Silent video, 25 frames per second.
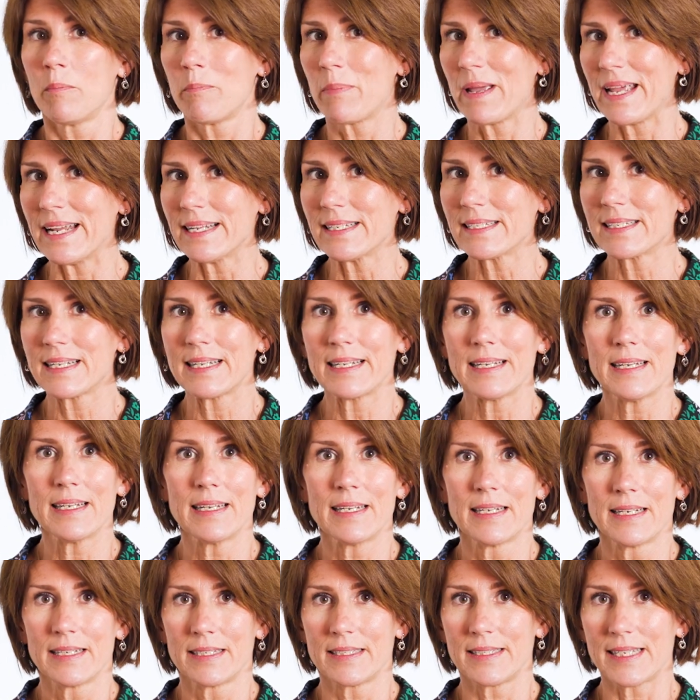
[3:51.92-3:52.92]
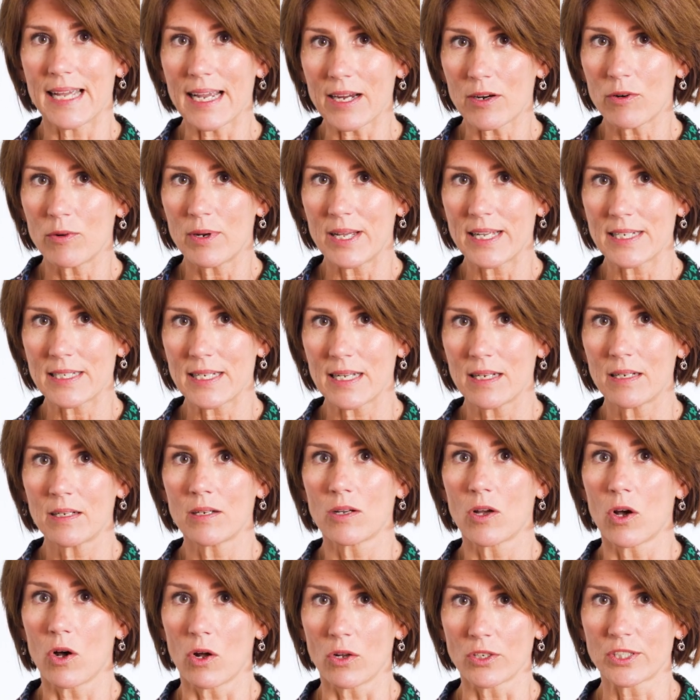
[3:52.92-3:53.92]
Painting, decorating,
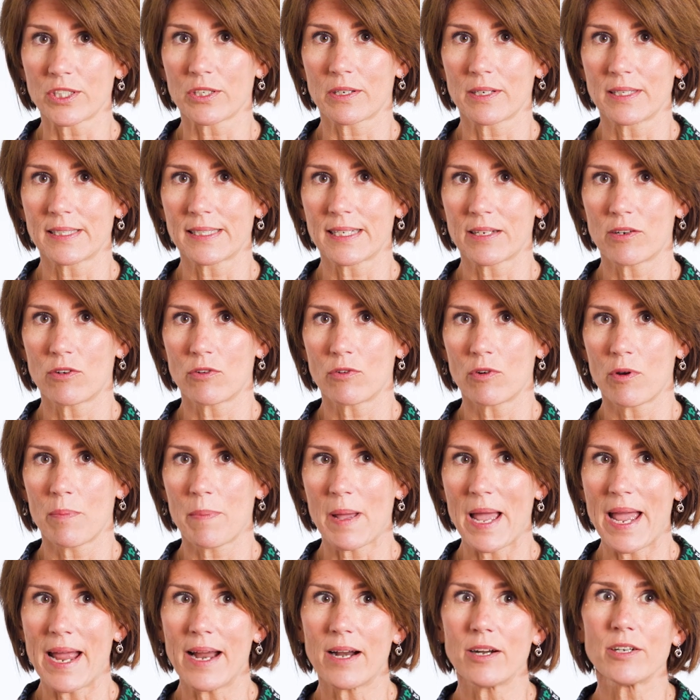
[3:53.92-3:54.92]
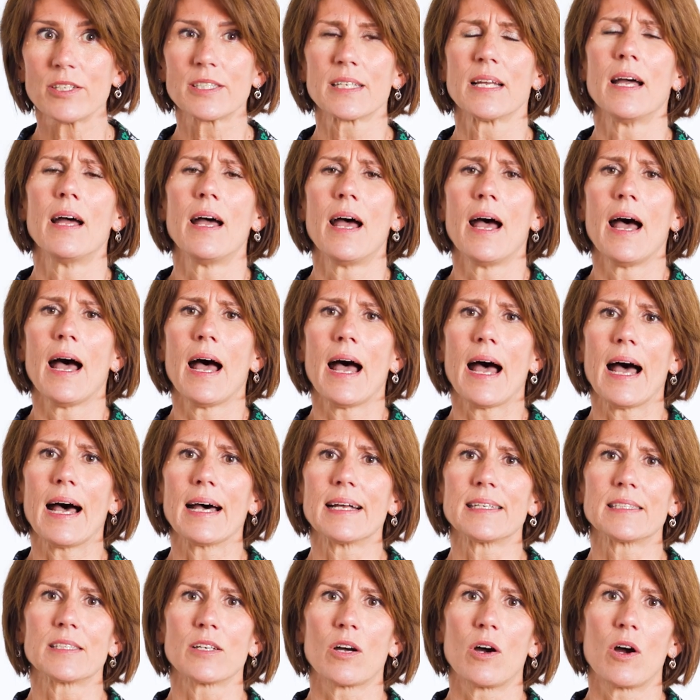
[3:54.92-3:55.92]
also considered repairs,
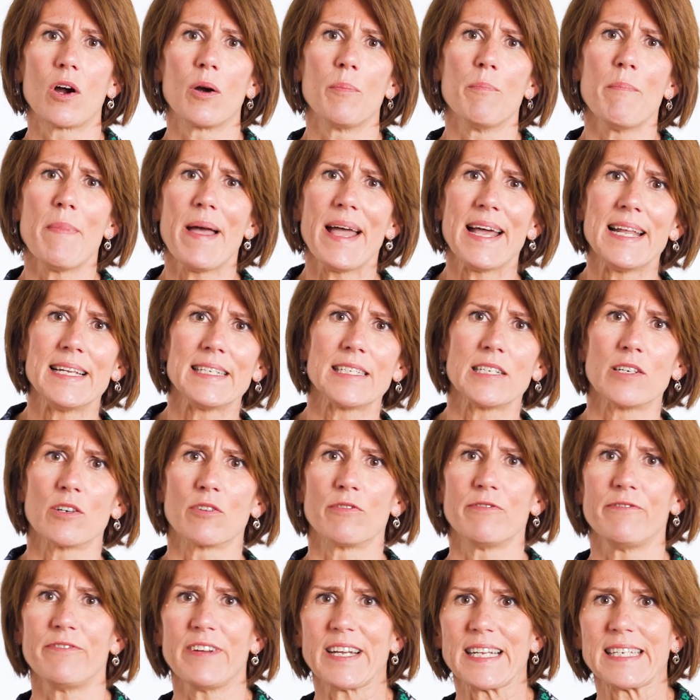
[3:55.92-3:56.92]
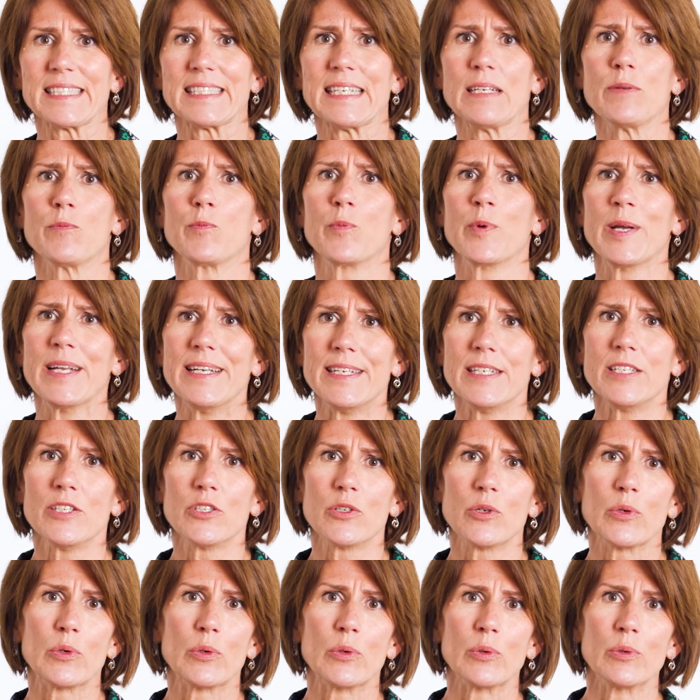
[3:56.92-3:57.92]
as are mending or fixing
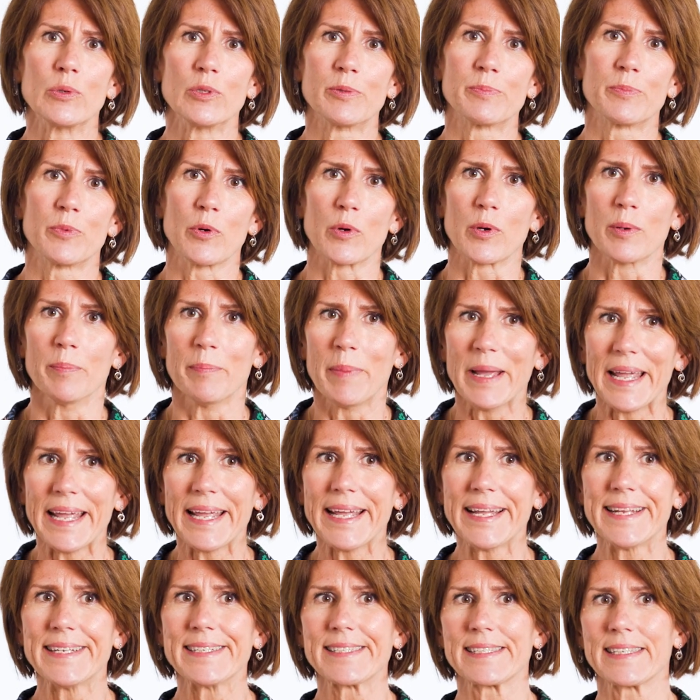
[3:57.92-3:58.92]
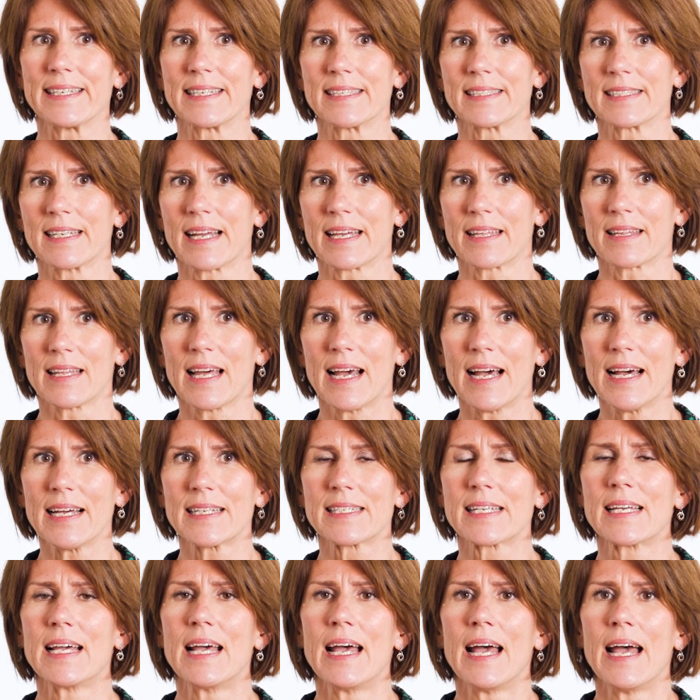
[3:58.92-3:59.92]
windows, broken panes, things like
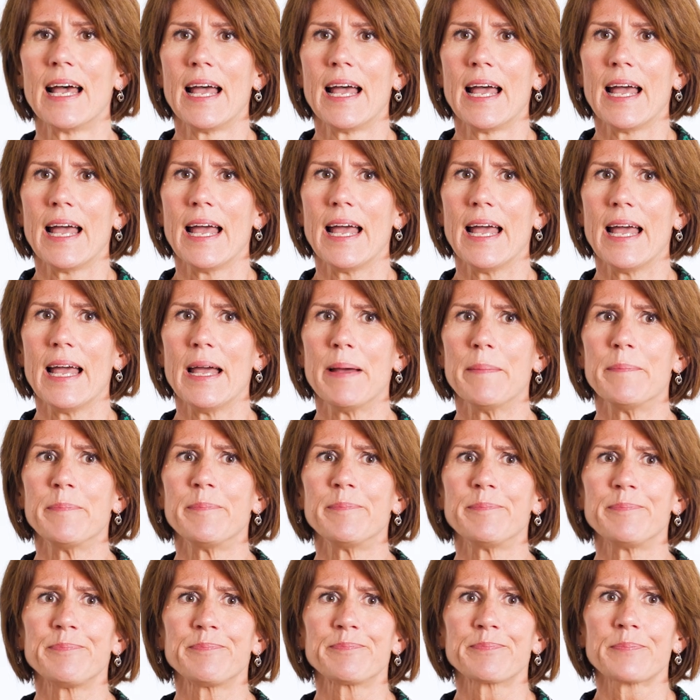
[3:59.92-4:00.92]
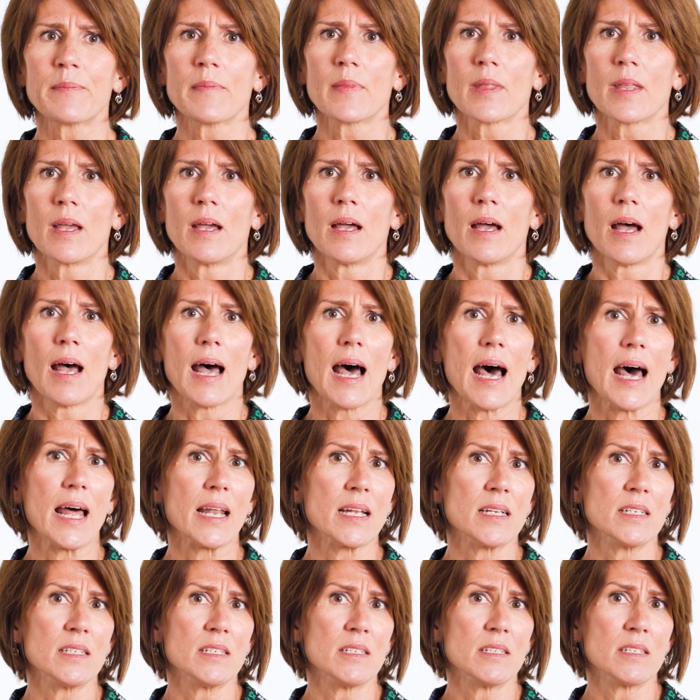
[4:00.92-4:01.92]
that. And
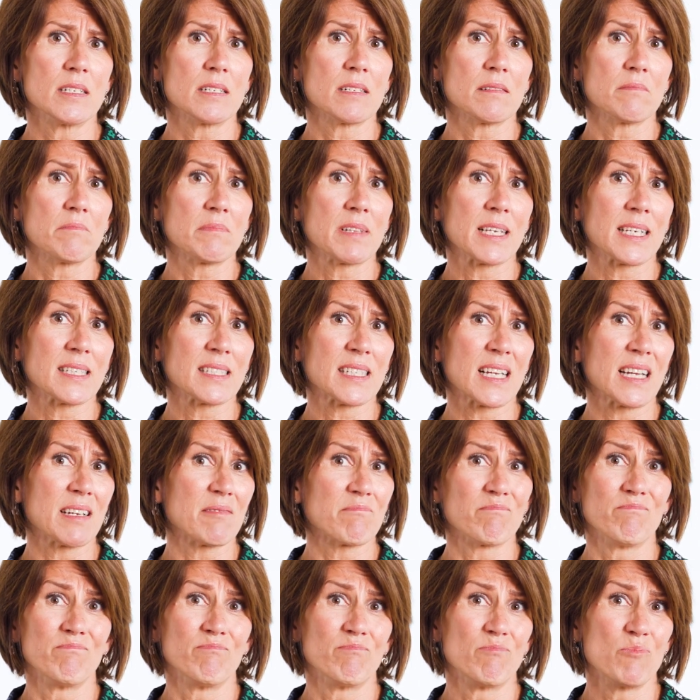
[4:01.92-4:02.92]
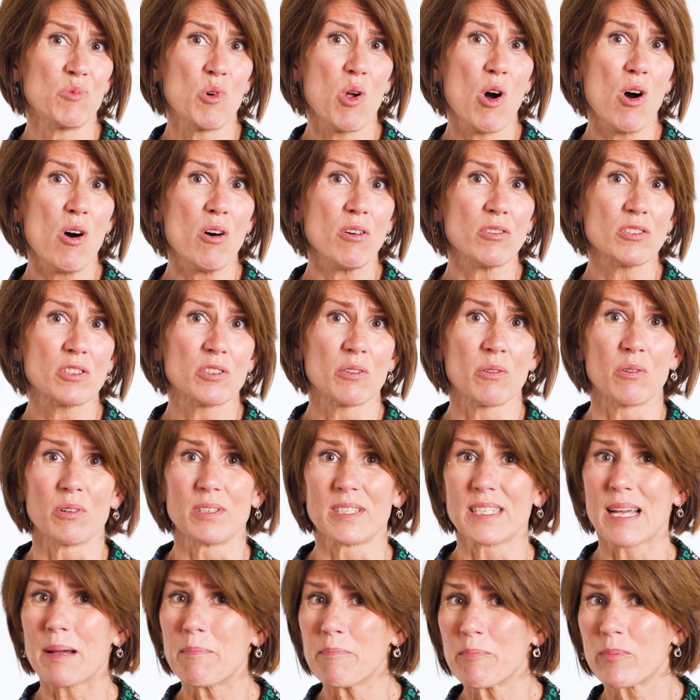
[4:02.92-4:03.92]
things like rot or
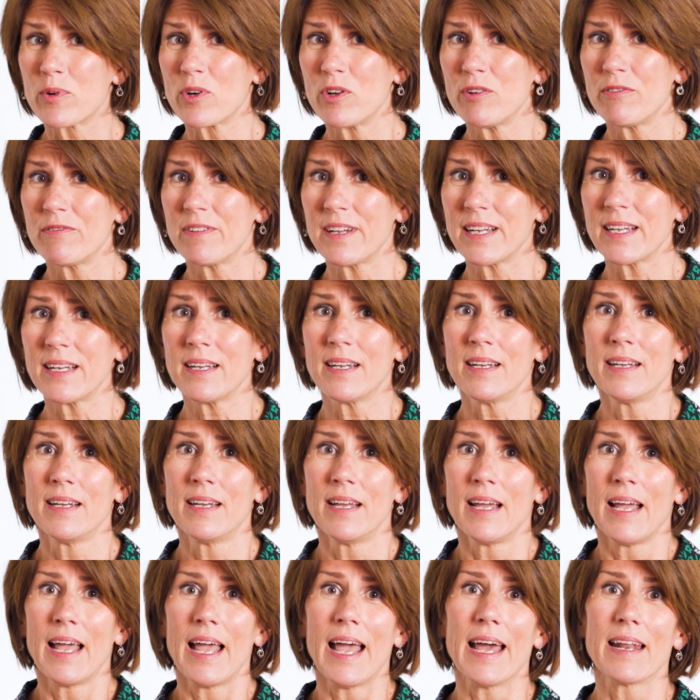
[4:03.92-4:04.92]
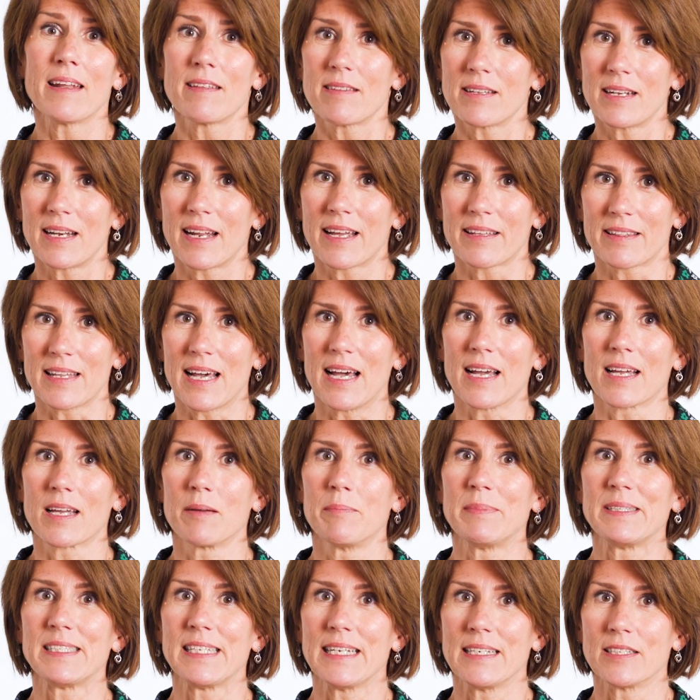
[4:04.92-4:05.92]
damp proofing, anything like that
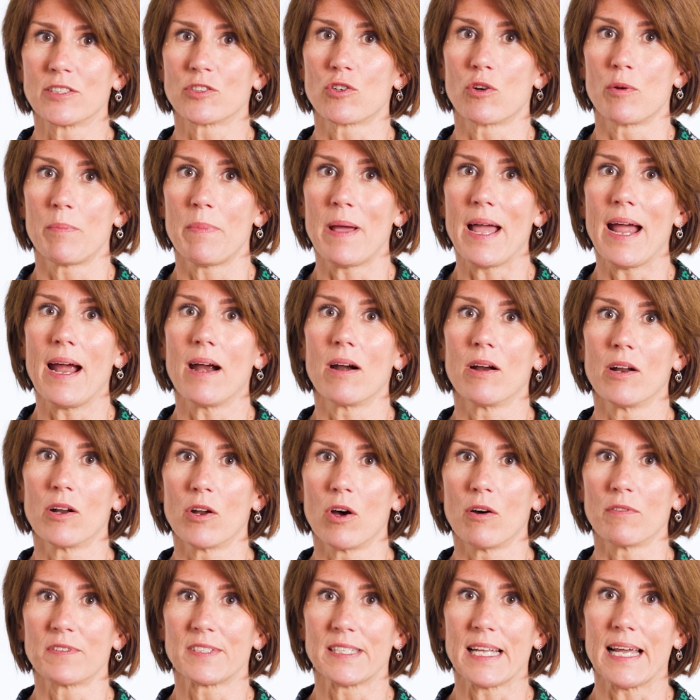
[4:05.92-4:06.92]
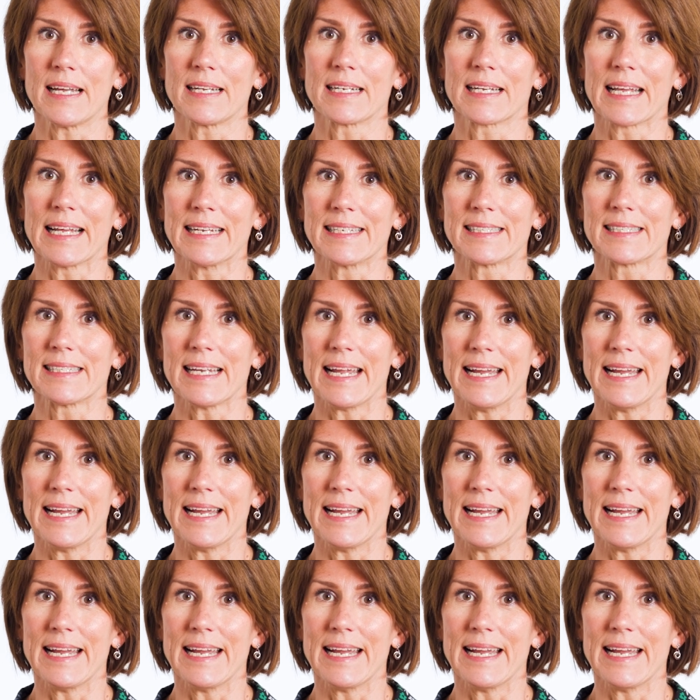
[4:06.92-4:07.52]
can be seen as a repair and offset against